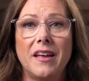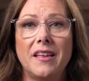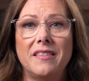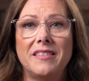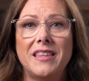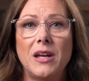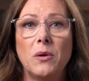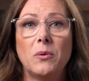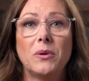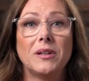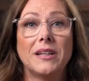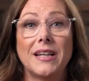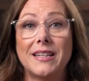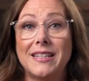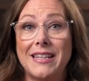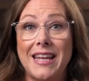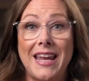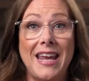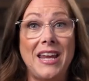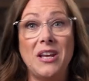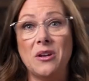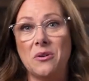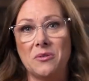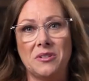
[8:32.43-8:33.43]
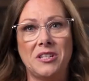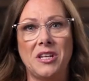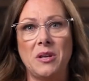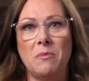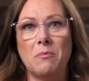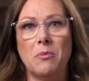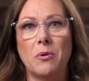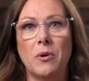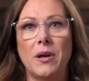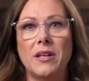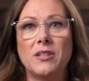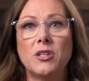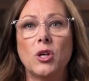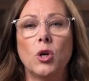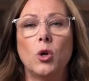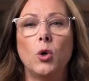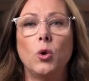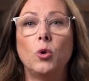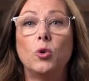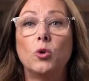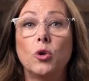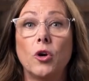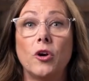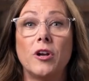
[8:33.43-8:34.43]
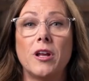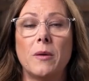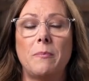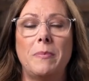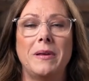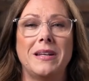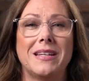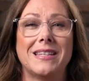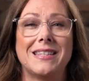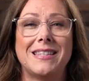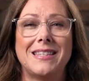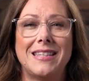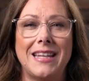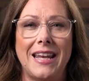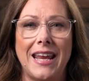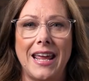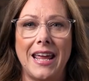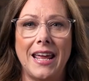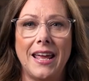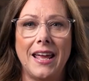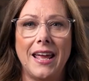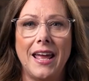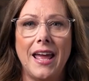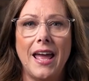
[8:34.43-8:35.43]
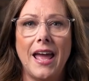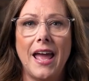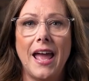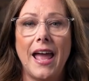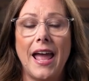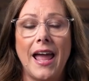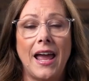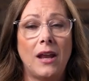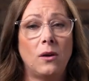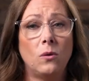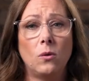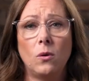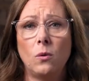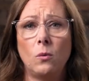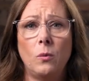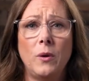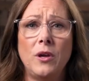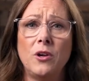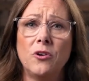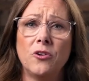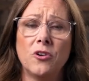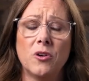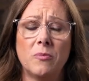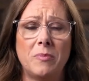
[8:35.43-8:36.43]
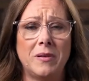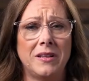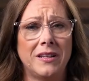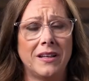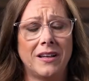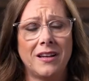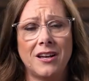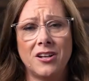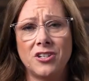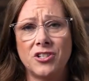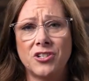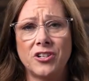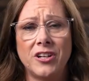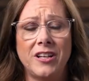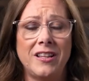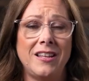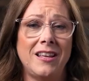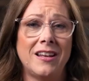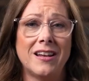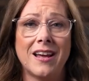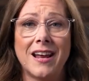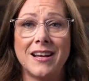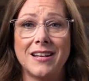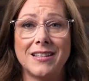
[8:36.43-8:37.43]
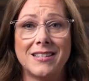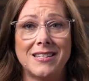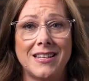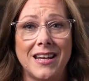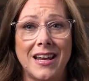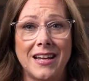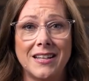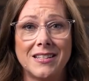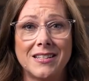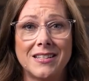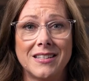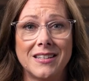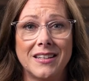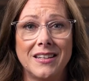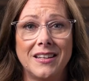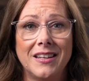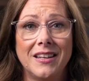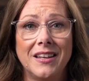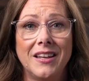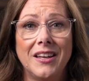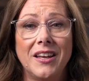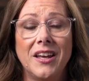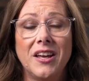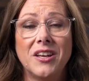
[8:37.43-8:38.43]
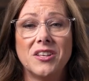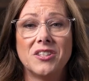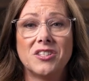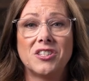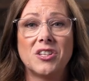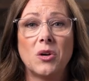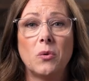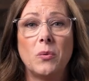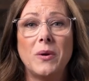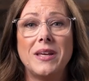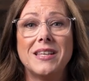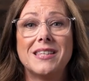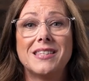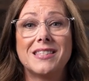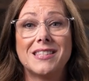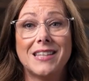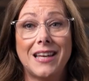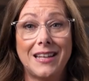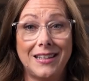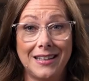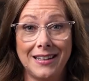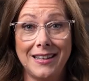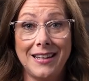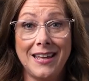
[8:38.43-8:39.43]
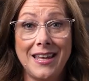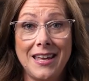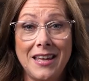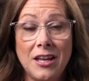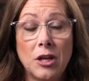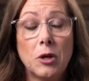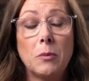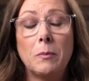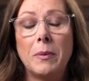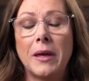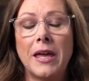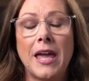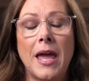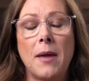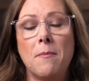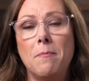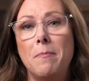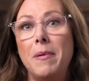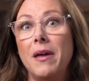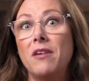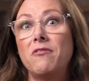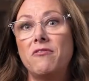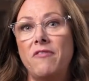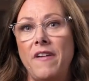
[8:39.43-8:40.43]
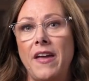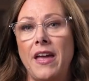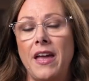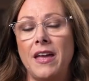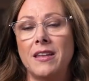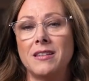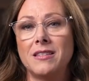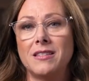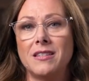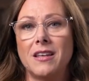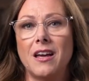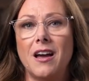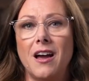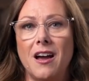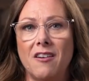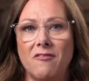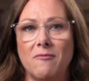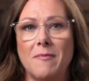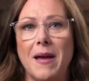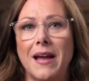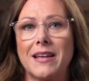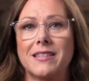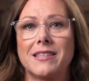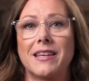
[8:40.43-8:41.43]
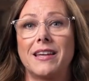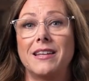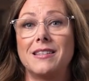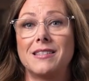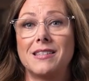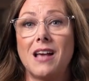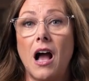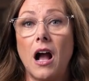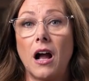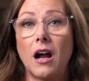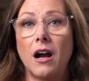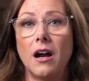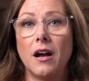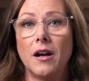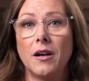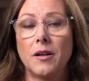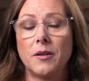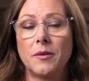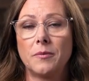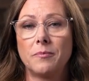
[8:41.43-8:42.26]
They were Latino teen boys who'd grown up in a city, and we grew up in the country in the United States. So we suddenly became big fans of Mexican soccer.